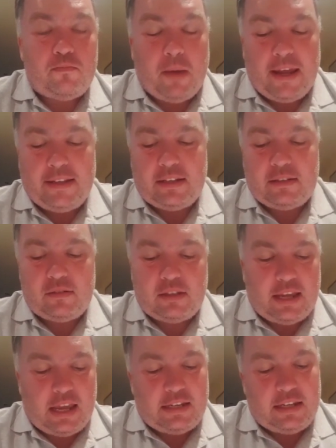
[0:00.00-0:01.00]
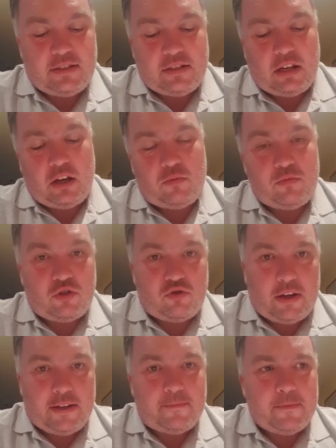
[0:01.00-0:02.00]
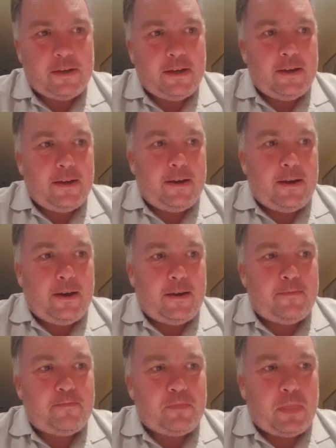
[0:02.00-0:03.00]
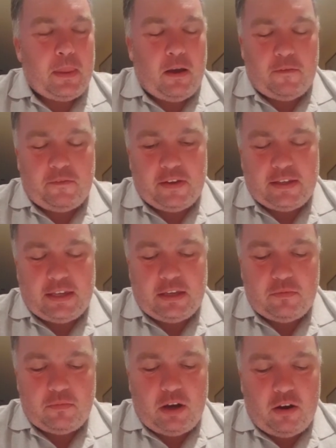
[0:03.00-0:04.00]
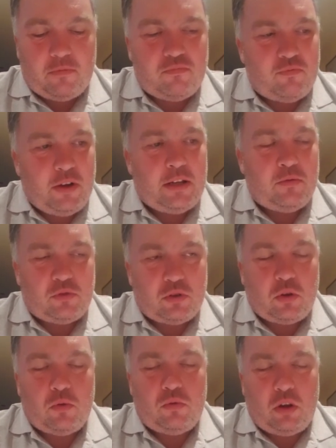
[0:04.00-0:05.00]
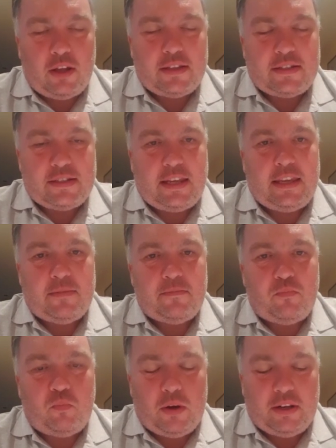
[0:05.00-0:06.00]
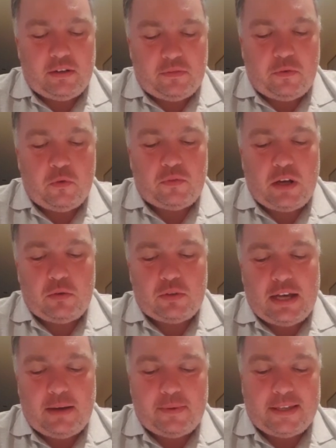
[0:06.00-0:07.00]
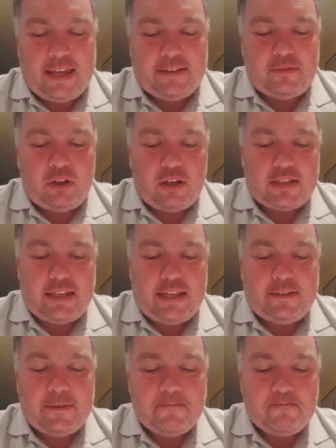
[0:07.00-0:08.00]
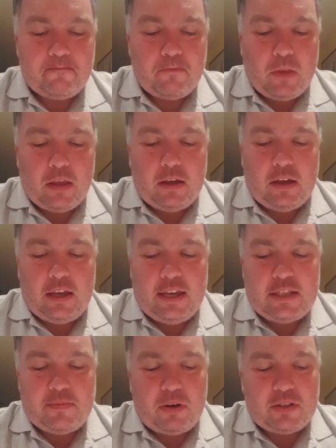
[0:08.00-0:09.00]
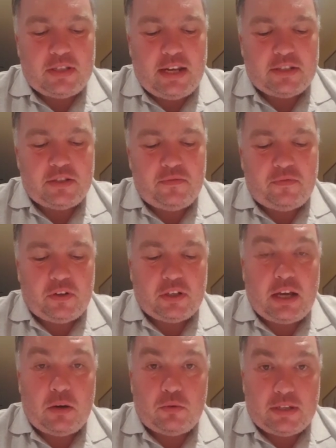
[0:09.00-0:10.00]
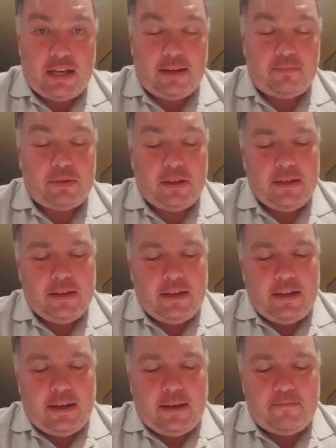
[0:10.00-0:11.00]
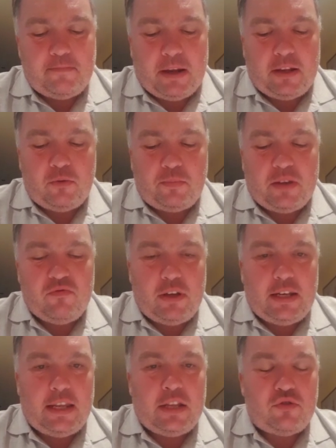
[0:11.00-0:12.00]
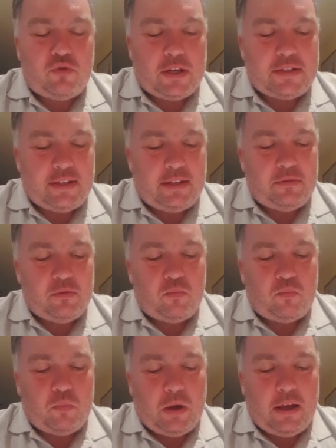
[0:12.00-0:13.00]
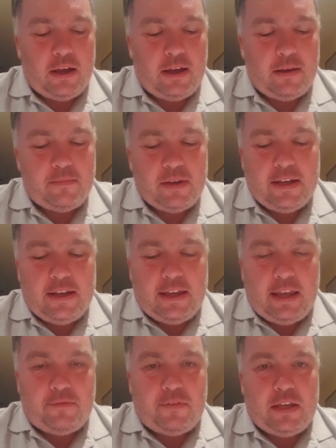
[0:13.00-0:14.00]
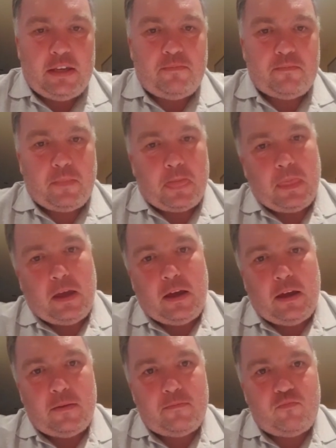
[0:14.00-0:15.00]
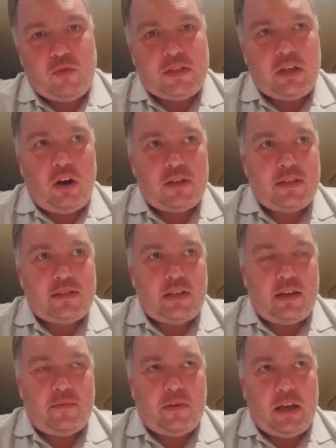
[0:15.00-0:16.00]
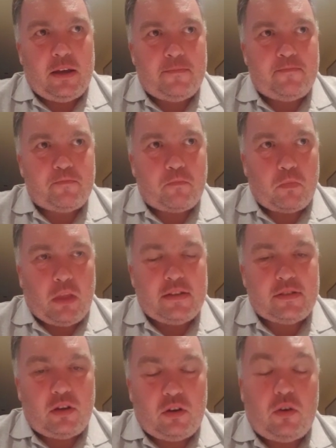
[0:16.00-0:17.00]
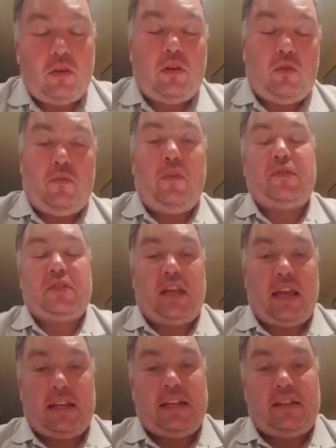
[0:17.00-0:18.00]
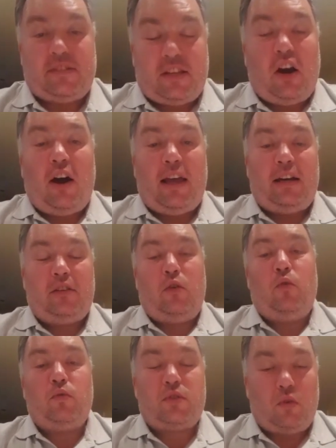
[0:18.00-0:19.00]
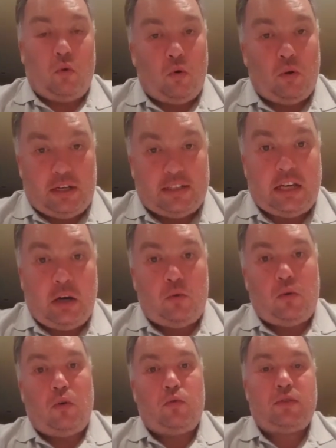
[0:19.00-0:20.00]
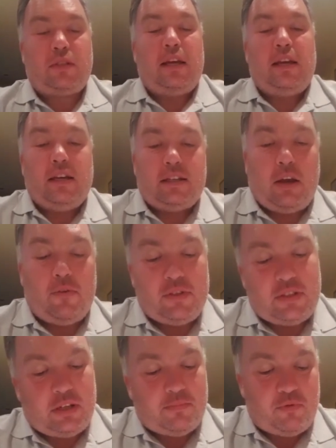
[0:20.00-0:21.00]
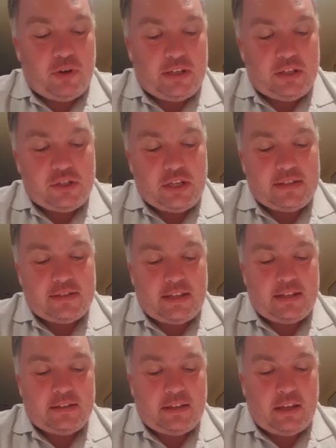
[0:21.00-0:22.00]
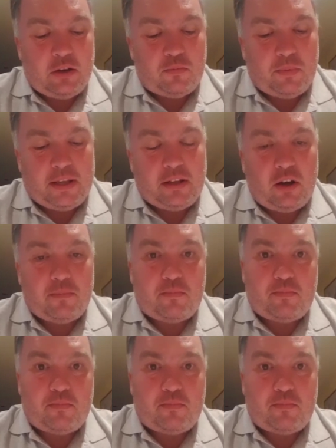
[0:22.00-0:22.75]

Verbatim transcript: bend and, and into the home straight. Um, I think it, I really do like to see him winning the fourth Gold Cup again. Like I said, uh, he's my selection for the Gold Cup. Um, but it will be really interesting if he retires as a as a or obviously an entire horse or a colt horse going to the breeding sheds and there'll be like